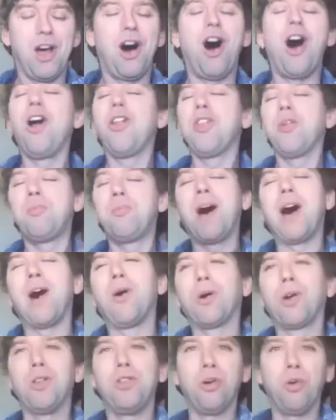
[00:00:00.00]
all the
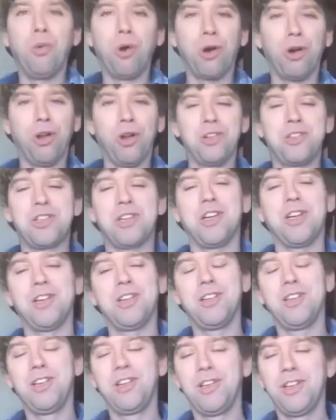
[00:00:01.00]
power in the world to,
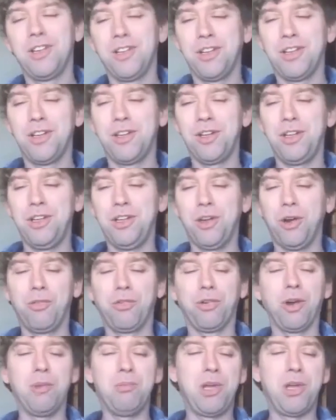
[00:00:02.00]
you know,
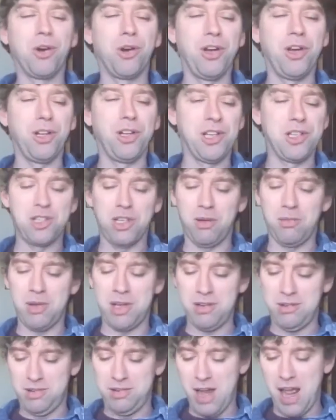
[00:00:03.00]
for imperialism
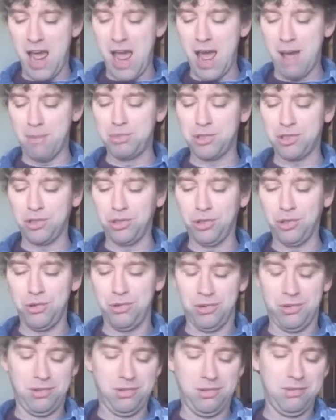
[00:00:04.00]
and
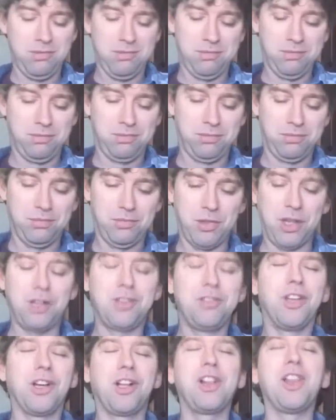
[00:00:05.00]
absolute,
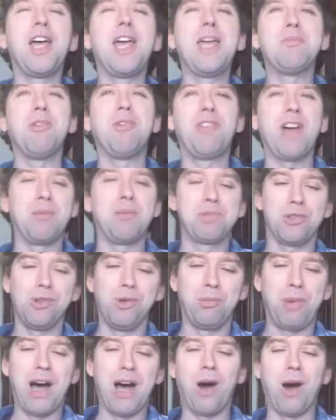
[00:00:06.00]
the claim of
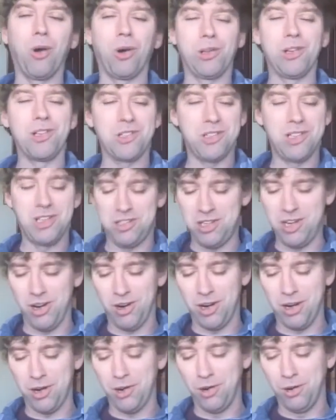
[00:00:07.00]
absolute powerlessness
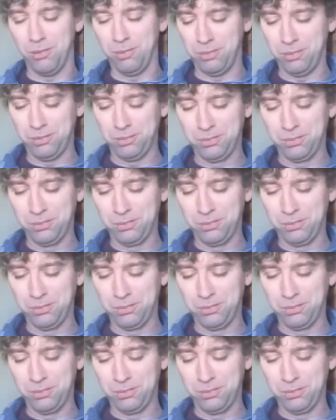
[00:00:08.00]
here at home.